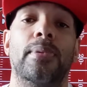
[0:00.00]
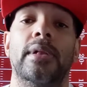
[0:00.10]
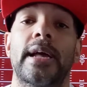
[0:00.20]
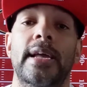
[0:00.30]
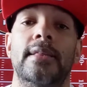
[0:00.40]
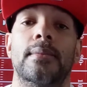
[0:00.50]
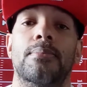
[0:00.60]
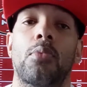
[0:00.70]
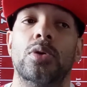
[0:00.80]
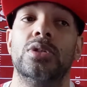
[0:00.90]
playing
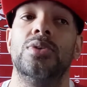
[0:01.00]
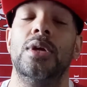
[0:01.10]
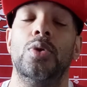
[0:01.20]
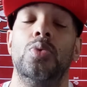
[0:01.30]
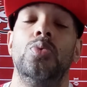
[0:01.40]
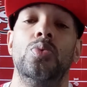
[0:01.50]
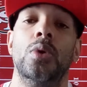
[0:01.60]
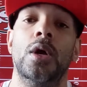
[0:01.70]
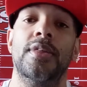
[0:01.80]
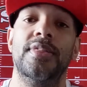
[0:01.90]
more so than who
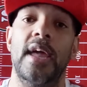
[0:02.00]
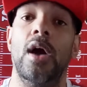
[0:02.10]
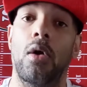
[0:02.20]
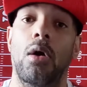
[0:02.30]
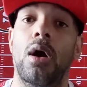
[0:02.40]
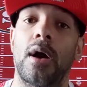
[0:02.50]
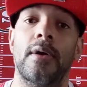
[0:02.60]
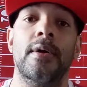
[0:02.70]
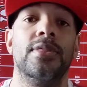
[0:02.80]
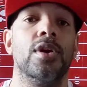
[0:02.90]
they are.